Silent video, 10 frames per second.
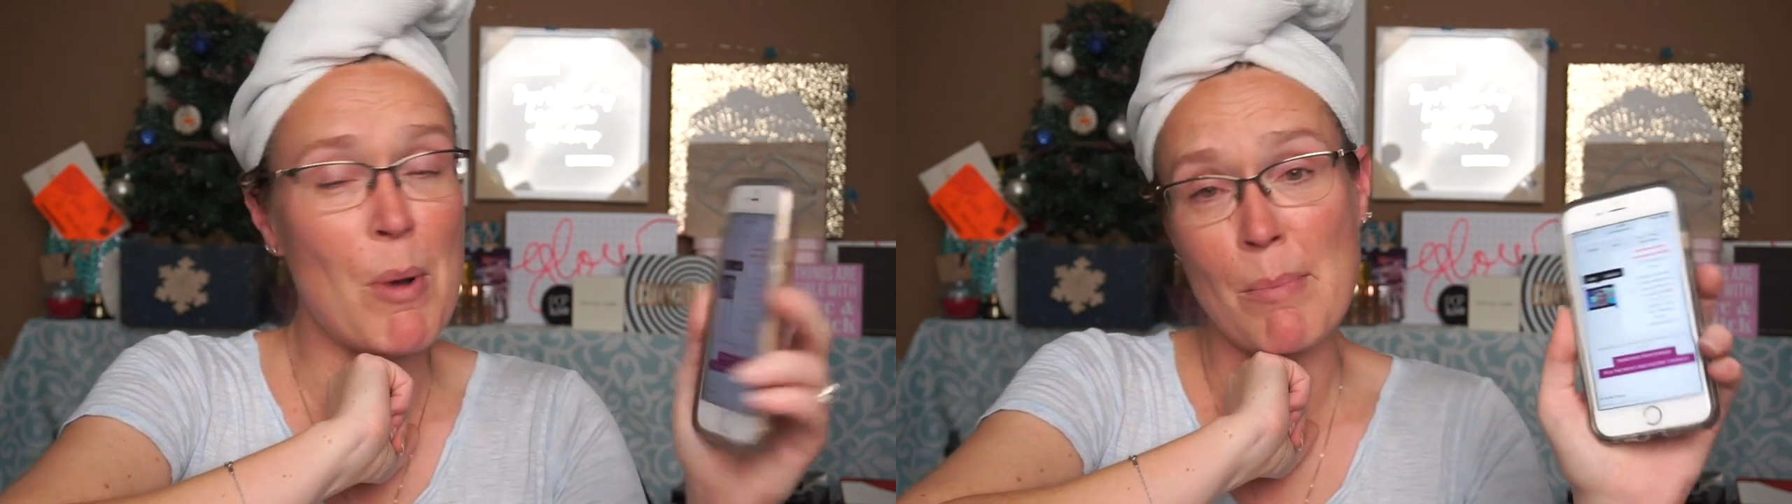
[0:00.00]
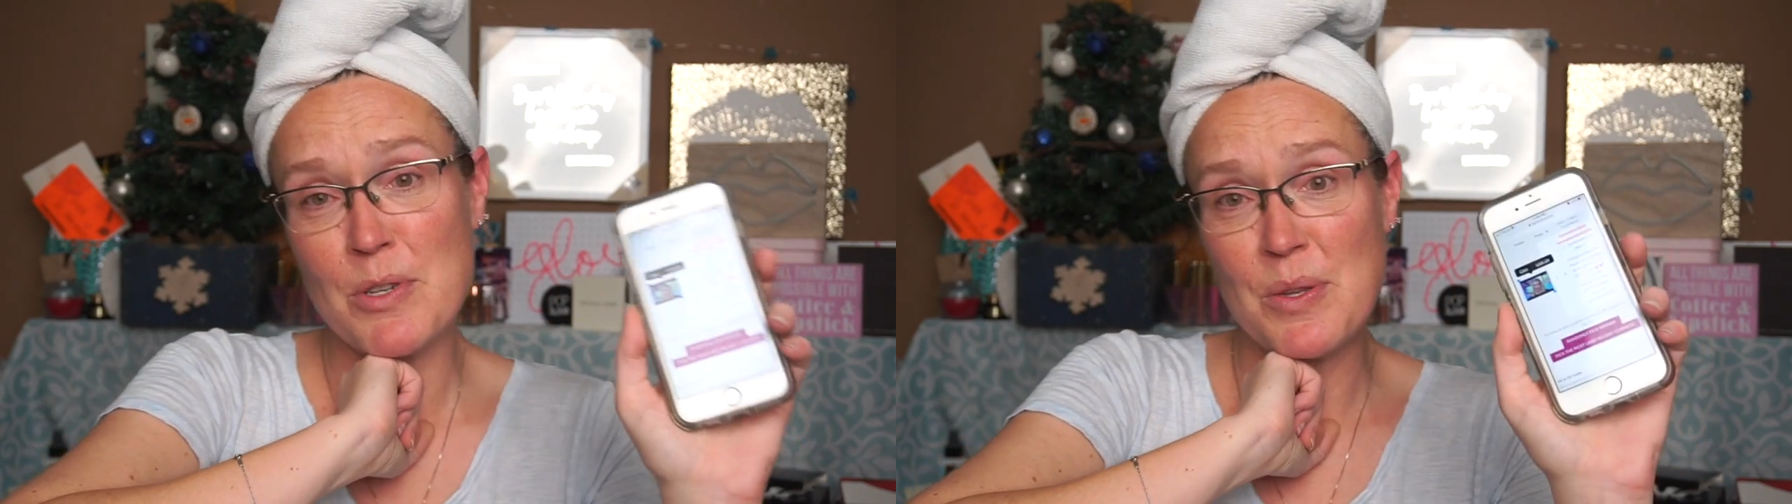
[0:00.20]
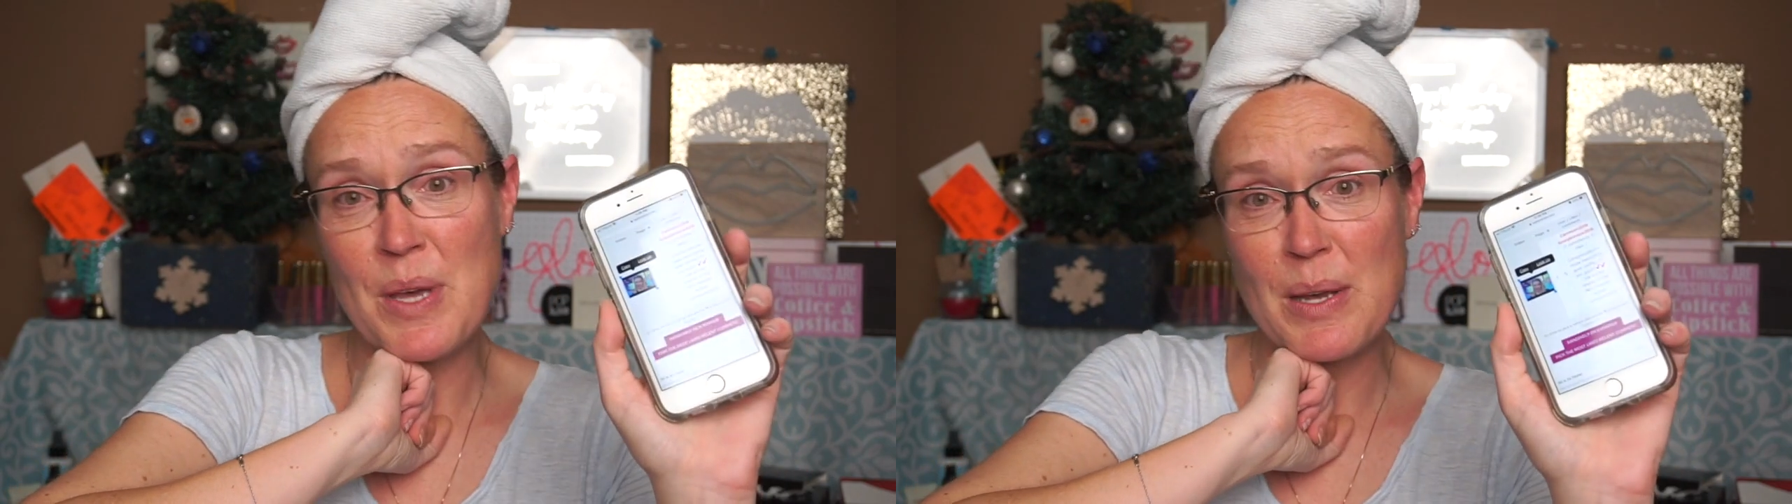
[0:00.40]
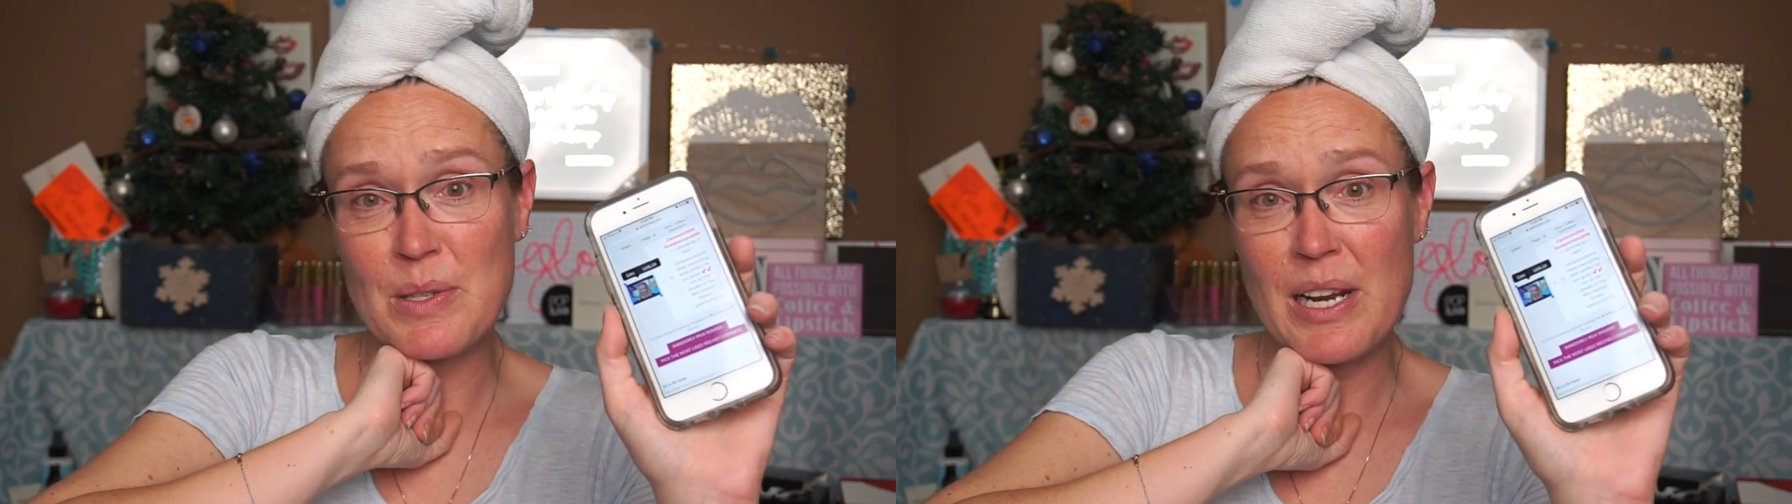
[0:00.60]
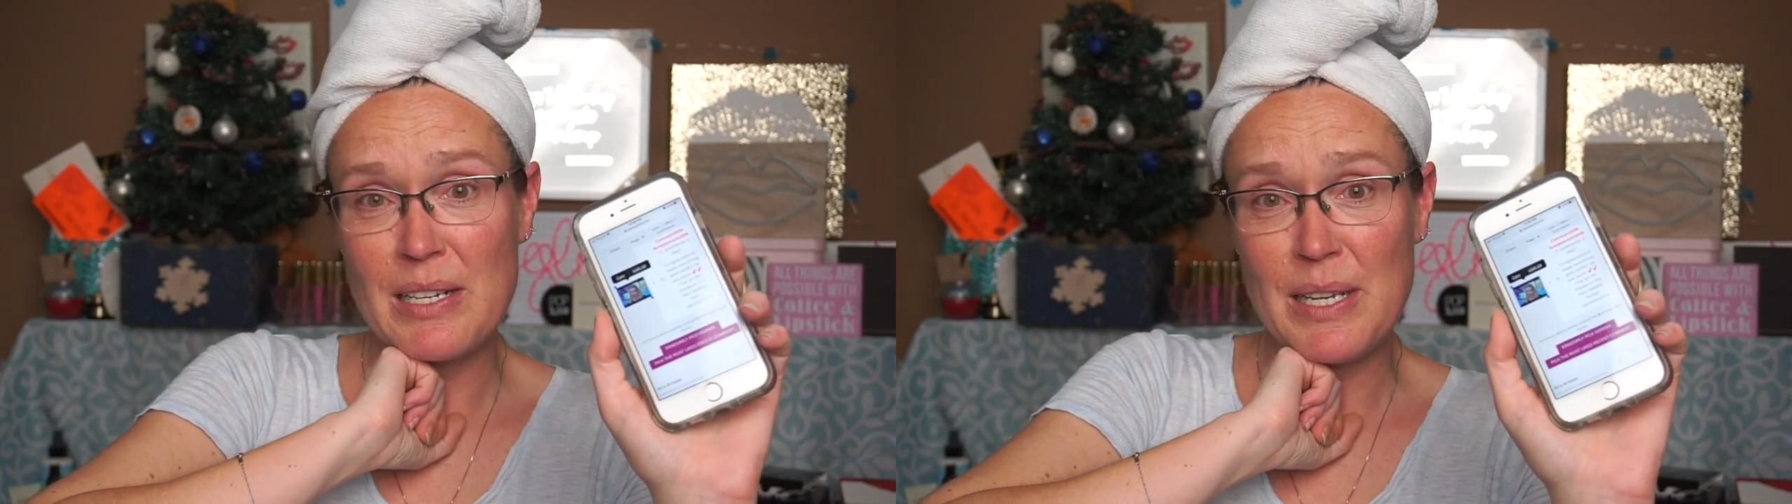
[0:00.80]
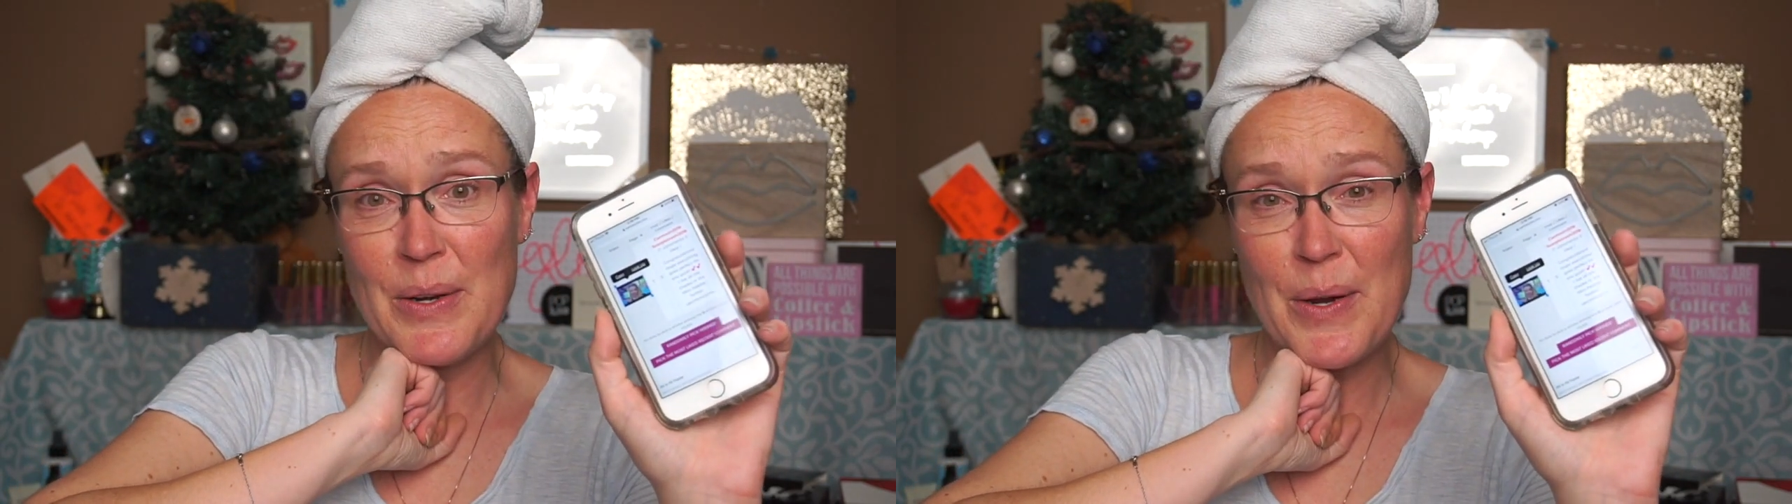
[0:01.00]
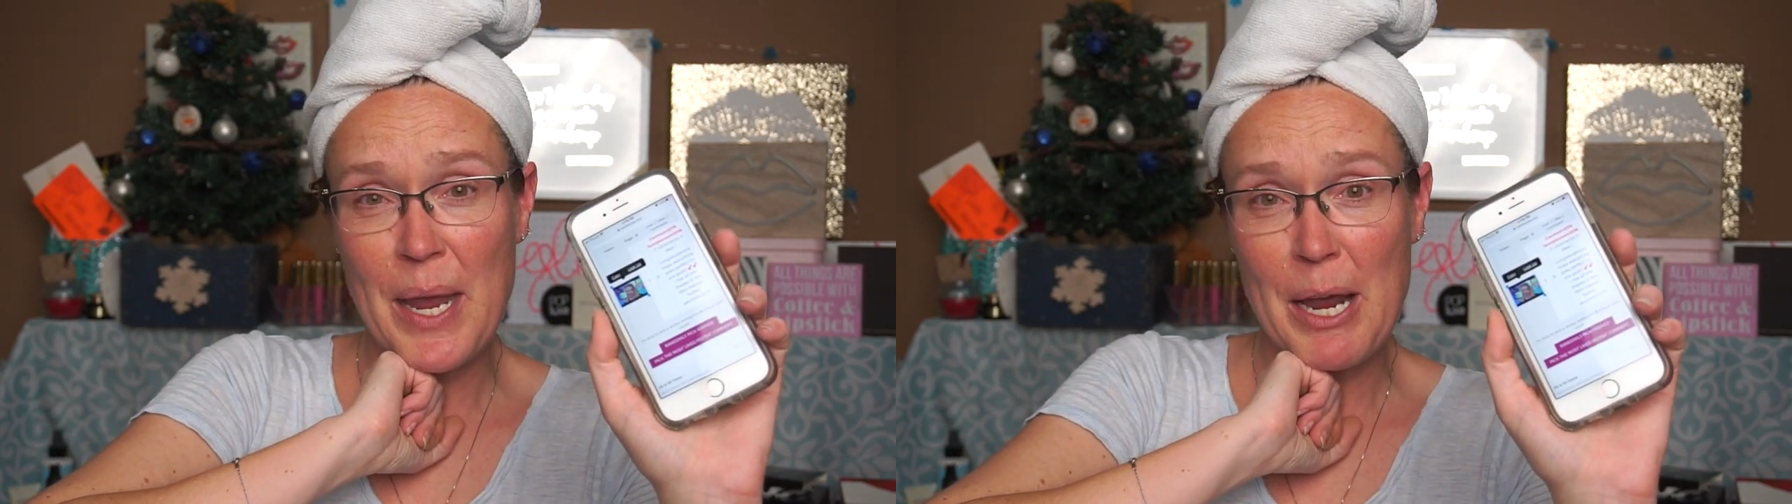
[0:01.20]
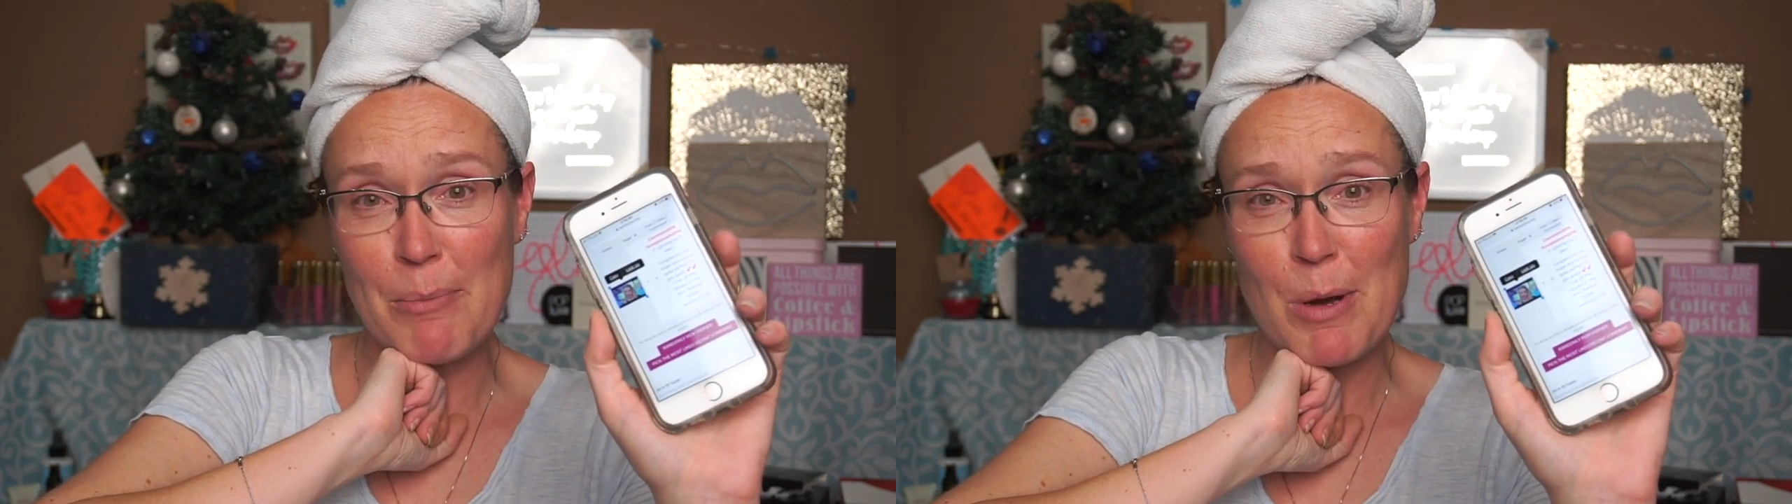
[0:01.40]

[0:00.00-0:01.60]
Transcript: Mom 2018 or Can